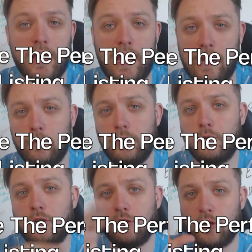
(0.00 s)
how you
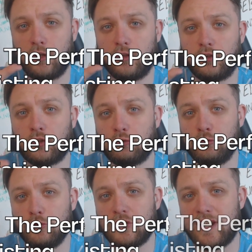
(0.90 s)
can
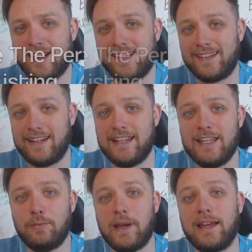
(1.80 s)
scrutinize
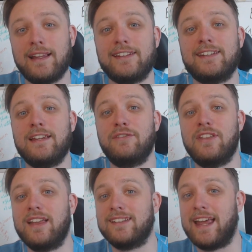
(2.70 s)
eBay and see if
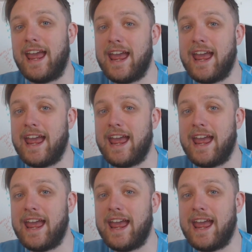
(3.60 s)
there's